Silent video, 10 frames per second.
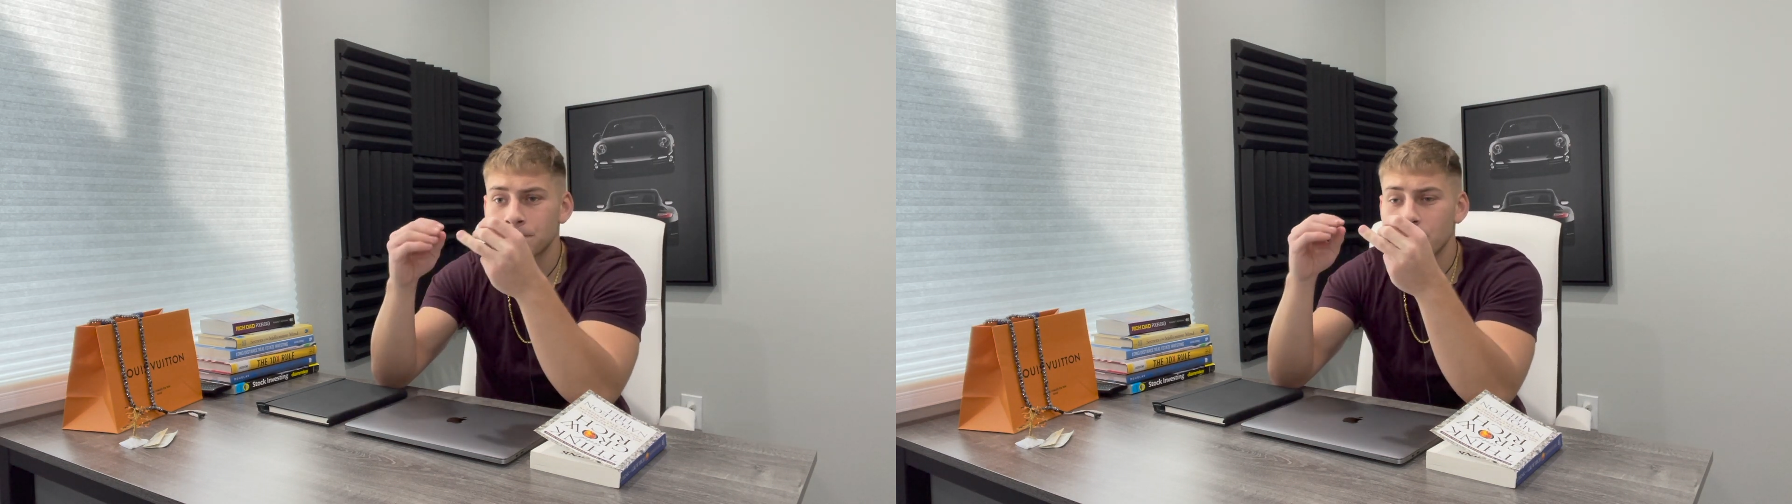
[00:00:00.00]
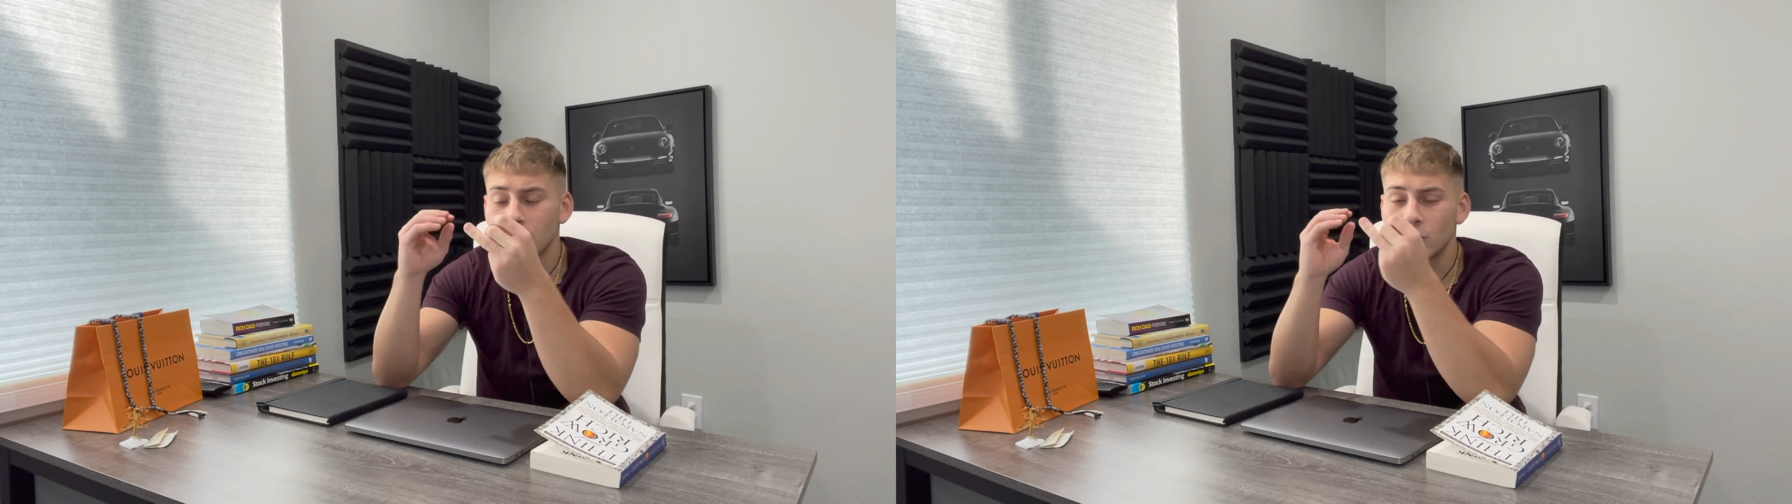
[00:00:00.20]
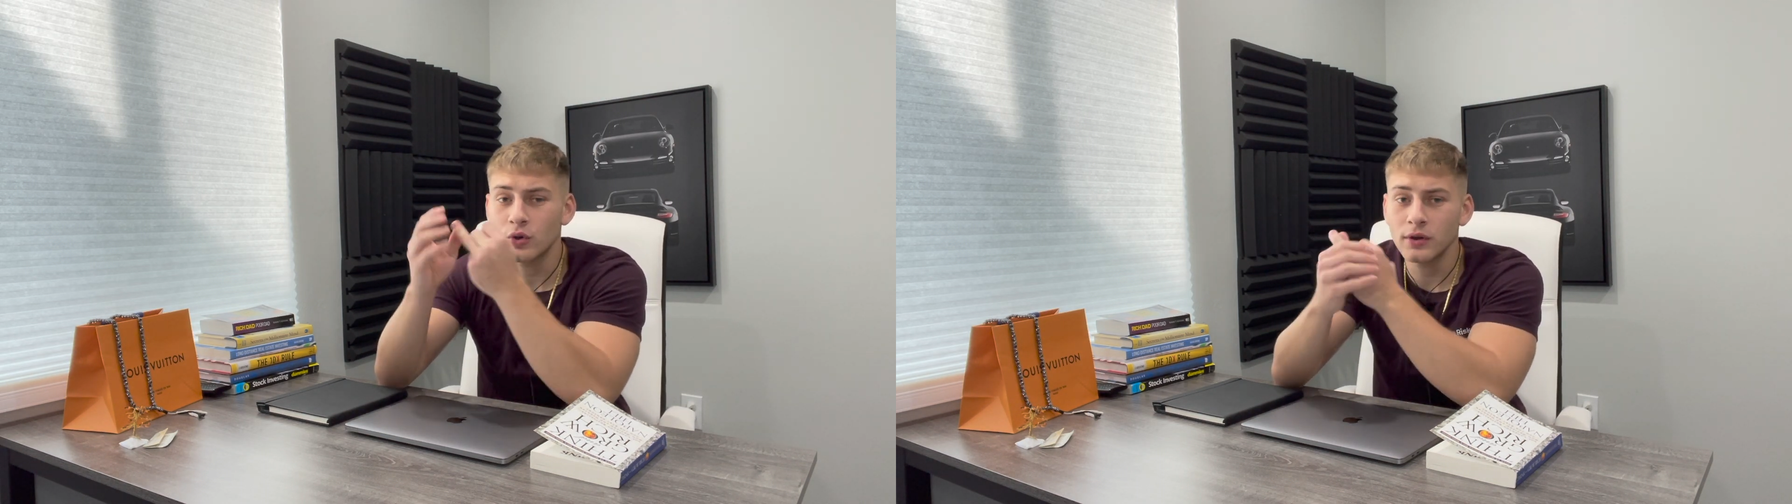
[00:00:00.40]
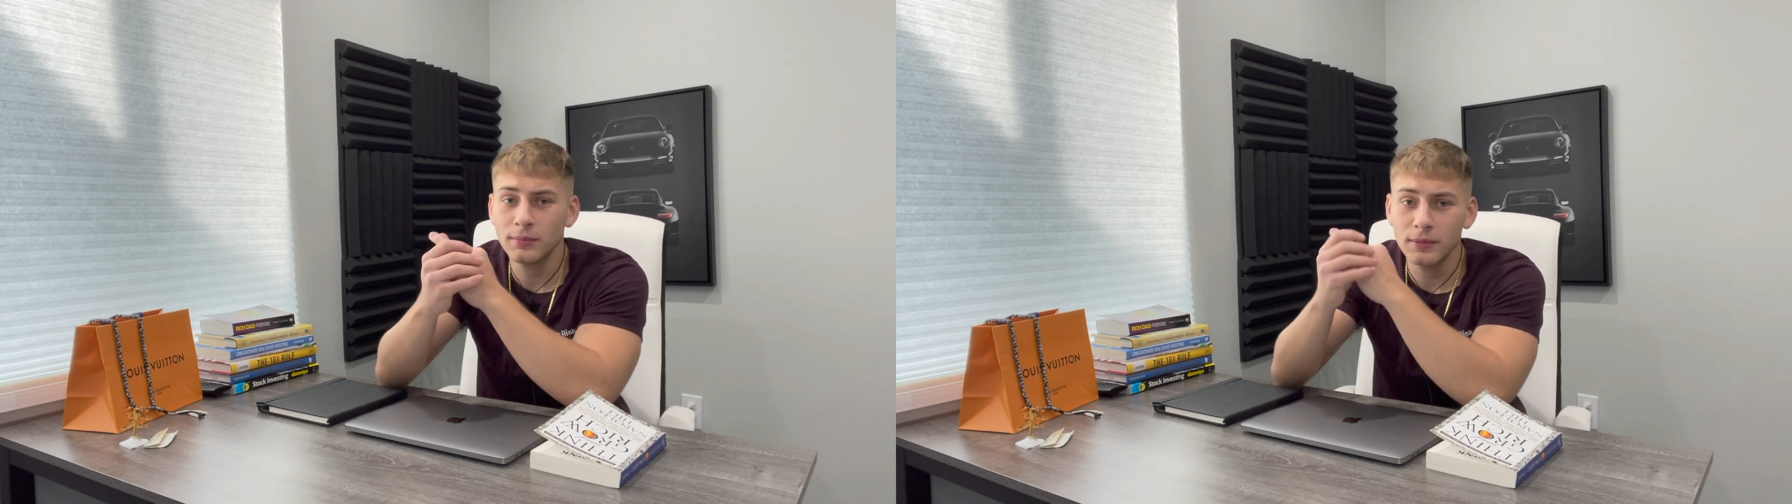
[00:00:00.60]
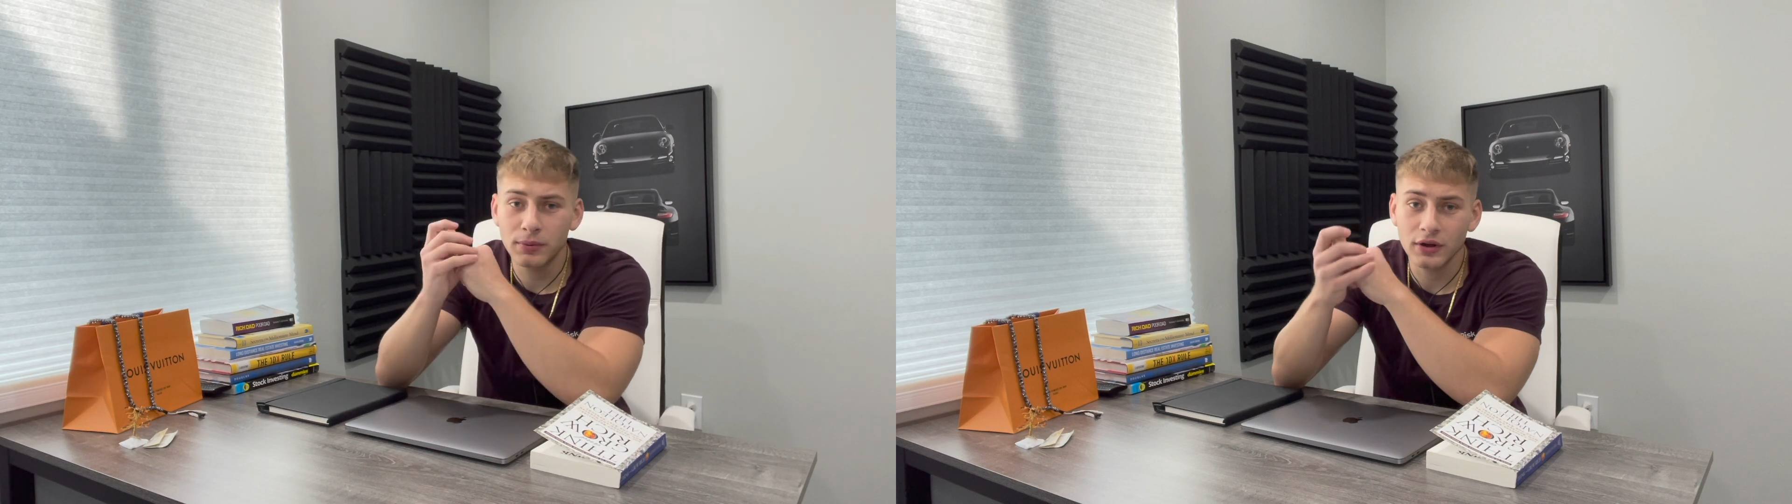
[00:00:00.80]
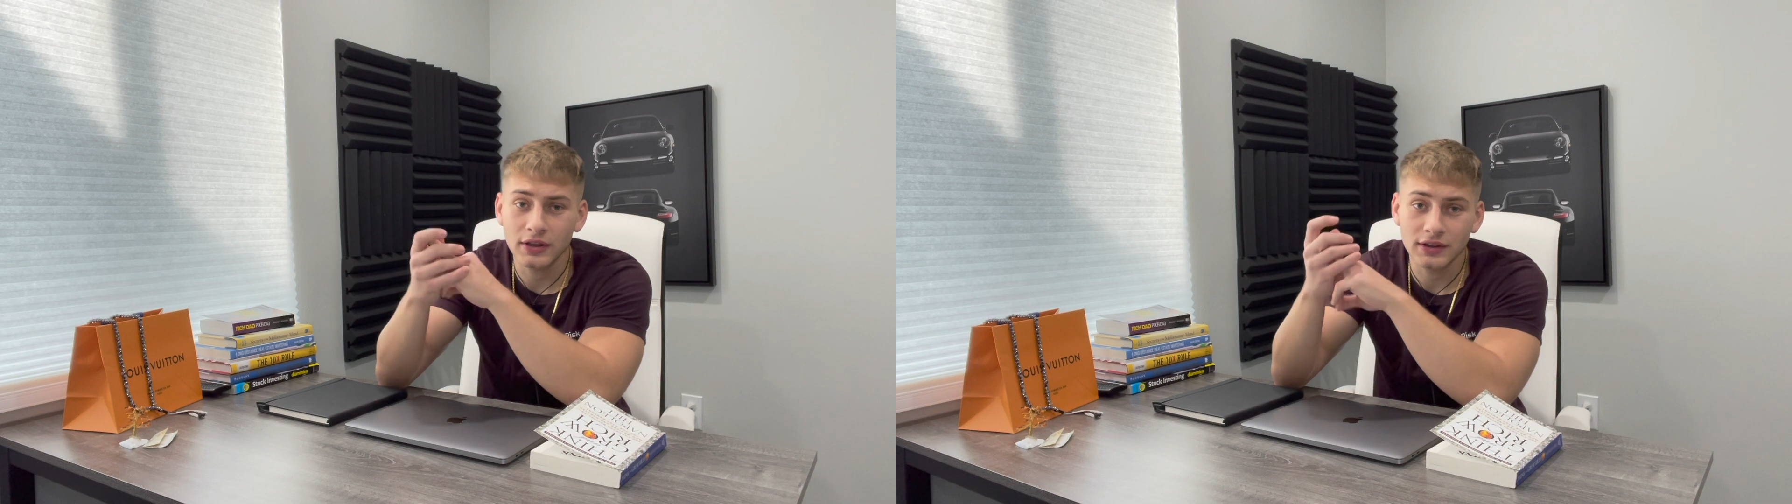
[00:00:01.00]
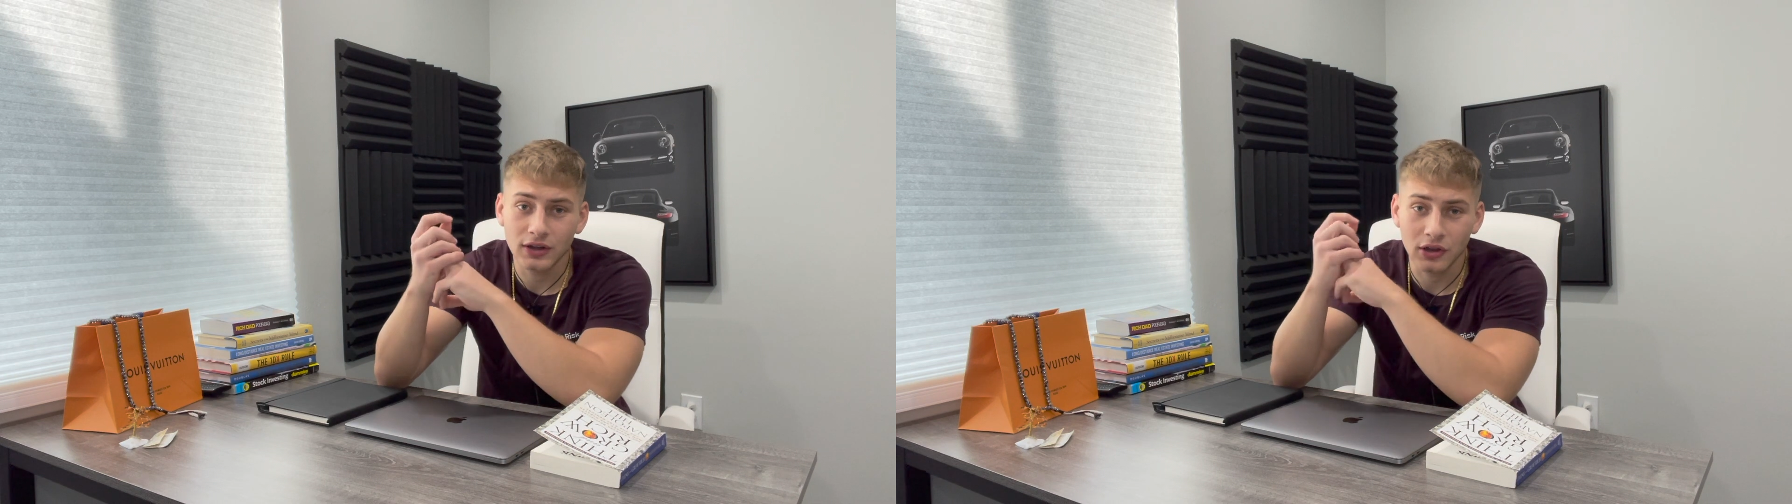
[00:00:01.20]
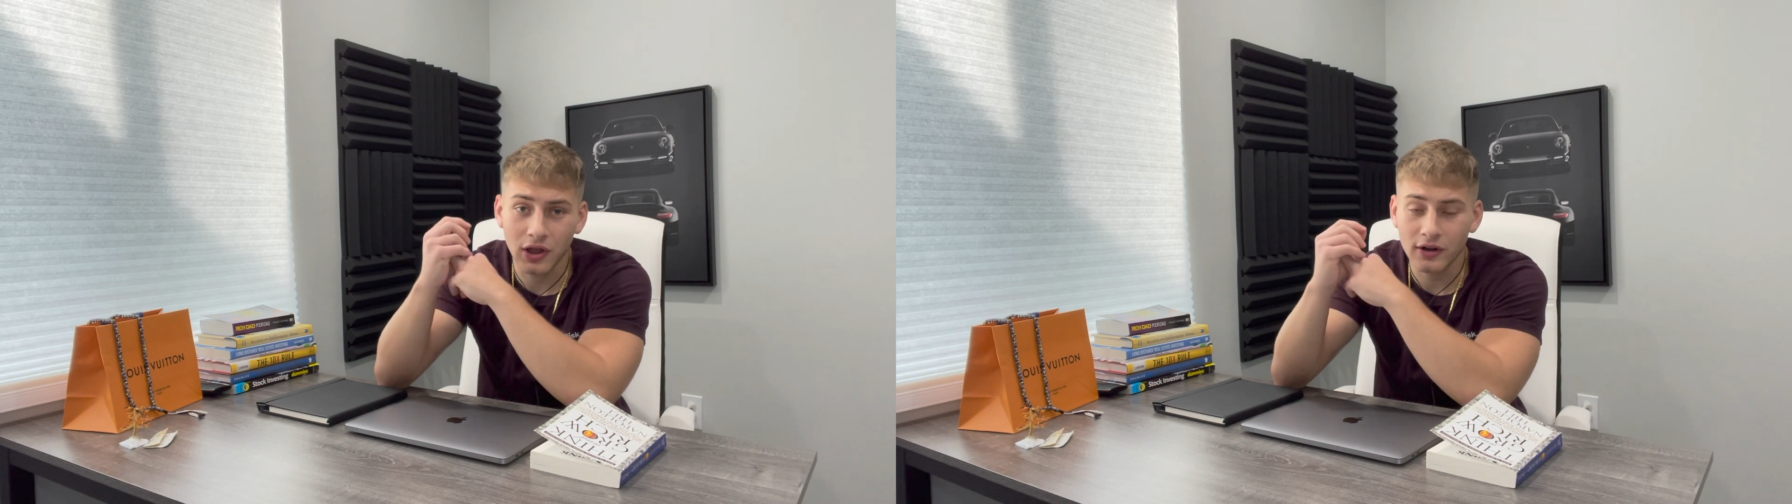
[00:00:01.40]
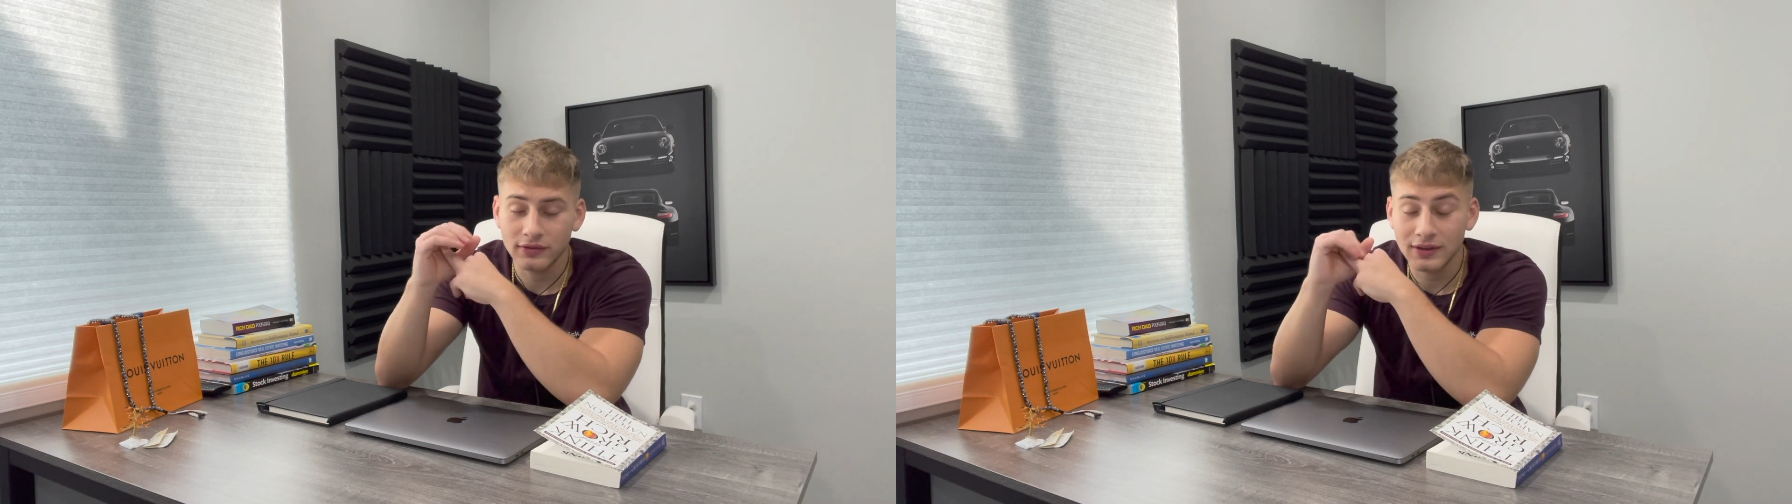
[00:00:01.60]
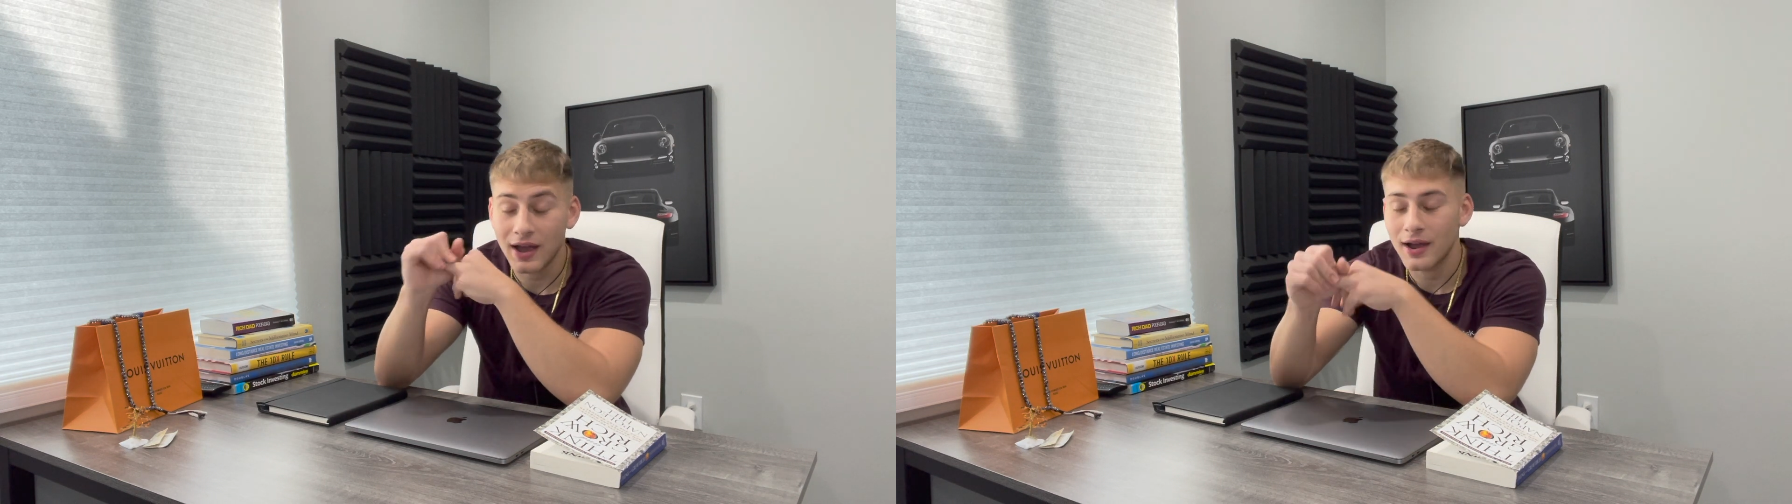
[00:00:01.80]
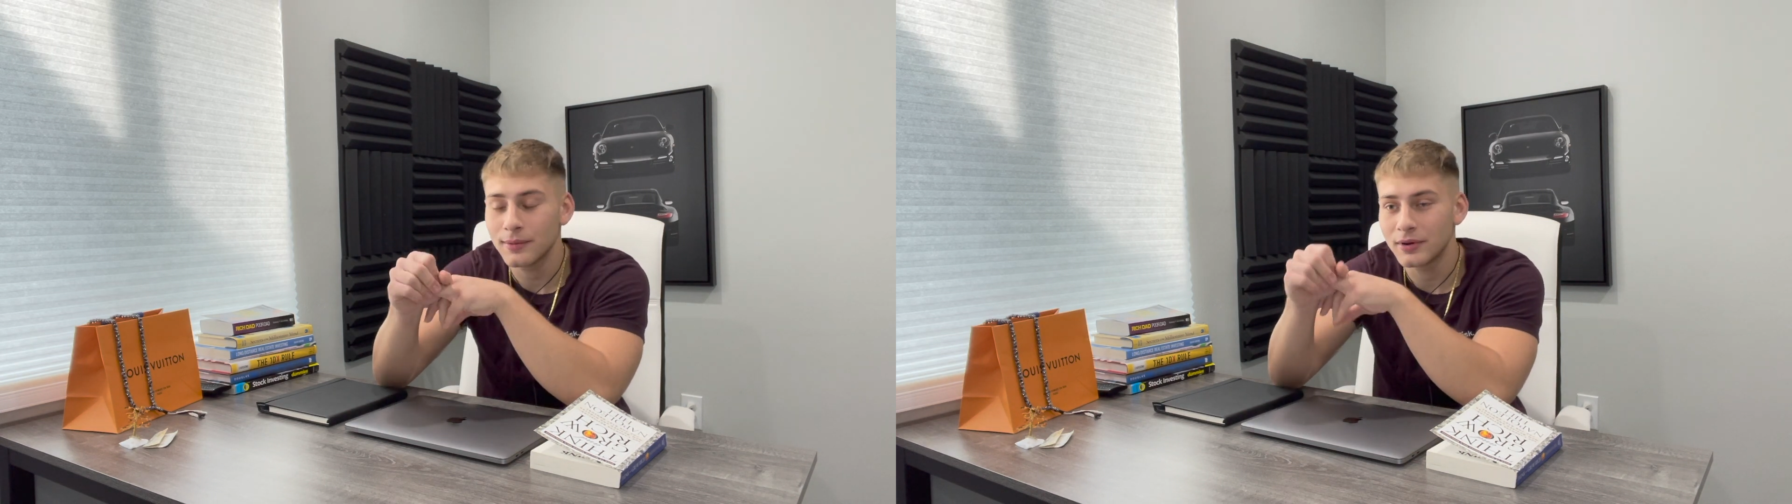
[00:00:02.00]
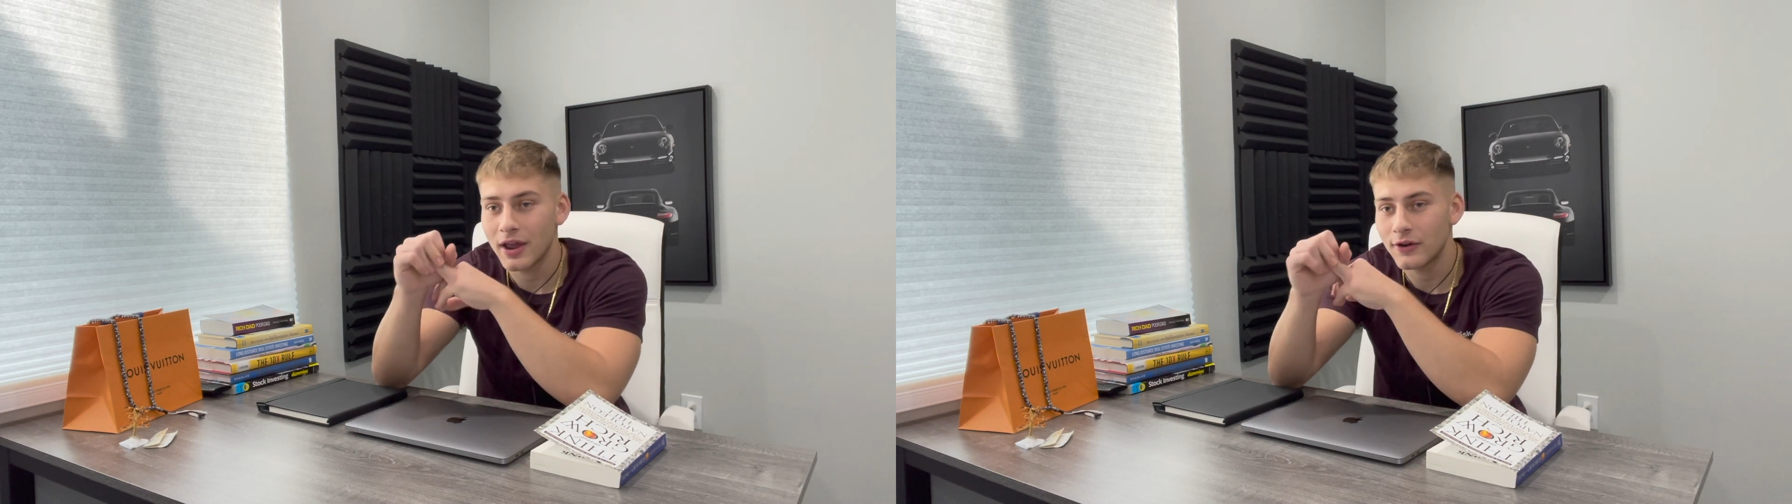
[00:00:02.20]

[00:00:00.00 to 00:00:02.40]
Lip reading: you can be putting a lot of time and